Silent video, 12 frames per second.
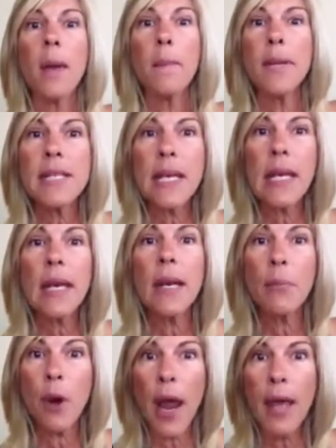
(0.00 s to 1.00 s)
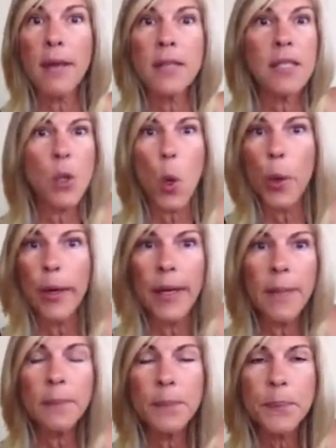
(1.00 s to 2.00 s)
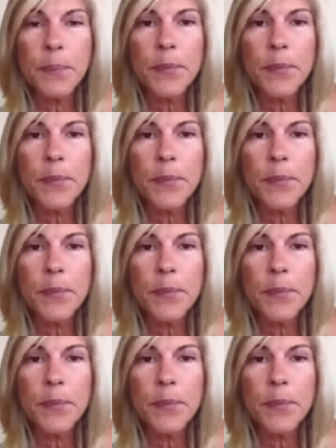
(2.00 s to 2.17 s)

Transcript: particular brand story